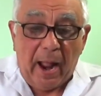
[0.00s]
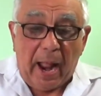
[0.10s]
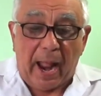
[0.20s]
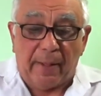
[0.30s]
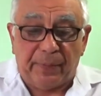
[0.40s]

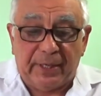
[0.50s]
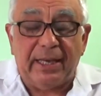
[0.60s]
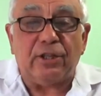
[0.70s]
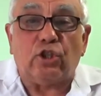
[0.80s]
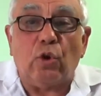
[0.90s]
And
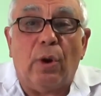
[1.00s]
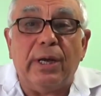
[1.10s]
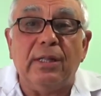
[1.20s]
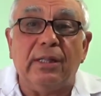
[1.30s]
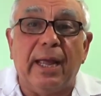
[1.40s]
he saw
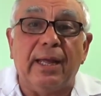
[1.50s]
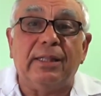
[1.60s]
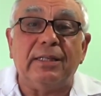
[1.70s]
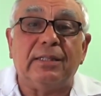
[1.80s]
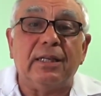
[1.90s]
in there
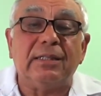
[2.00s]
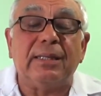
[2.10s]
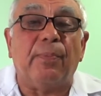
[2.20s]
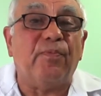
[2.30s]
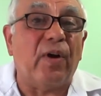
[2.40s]
this
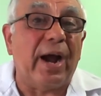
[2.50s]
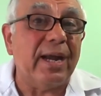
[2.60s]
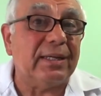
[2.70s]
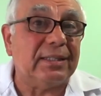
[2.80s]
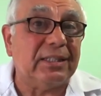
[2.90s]

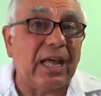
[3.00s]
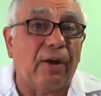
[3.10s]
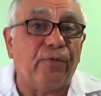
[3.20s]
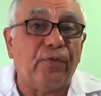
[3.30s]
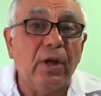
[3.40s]
sapphire
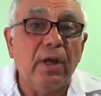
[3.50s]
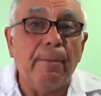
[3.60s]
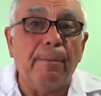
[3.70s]
stuff,